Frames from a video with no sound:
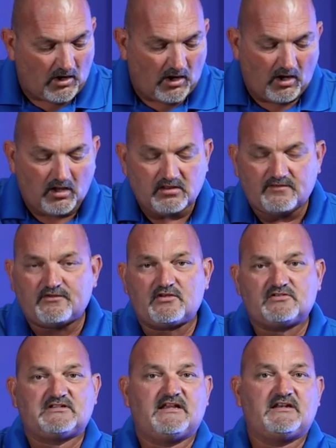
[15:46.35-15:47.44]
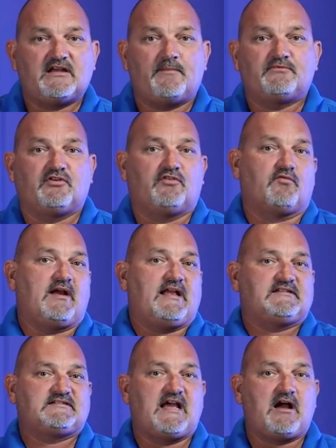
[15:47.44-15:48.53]
all of those lend up to
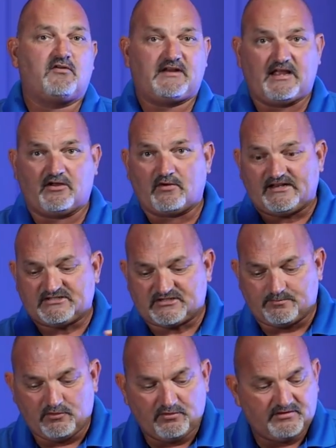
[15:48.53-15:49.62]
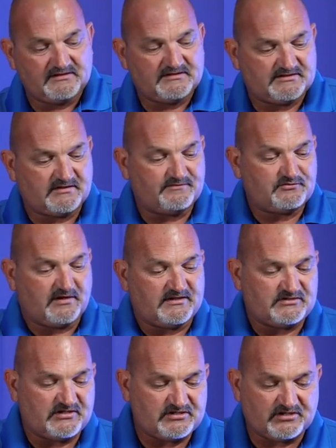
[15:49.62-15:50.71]
great sound and great smoothness of
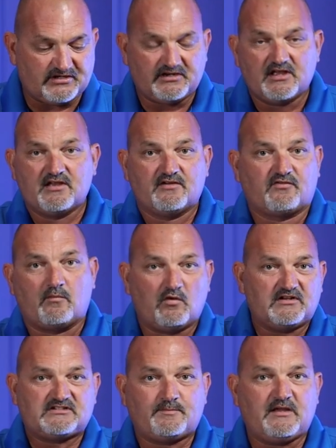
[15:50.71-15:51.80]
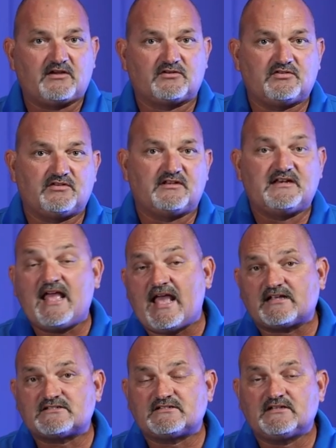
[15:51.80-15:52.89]
transition from one speaker to the
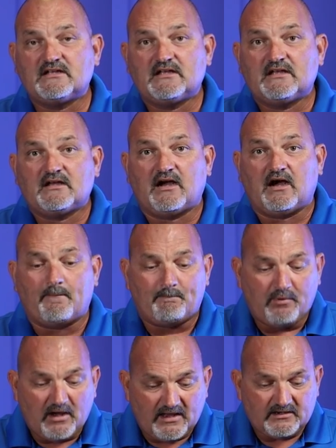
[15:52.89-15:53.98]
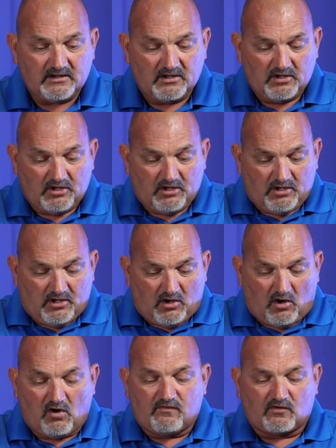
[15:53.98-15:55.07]
next. Um, but
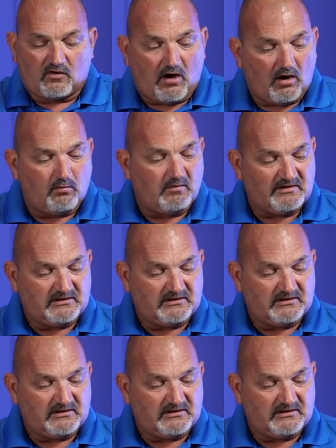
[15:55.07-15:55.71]
overall, when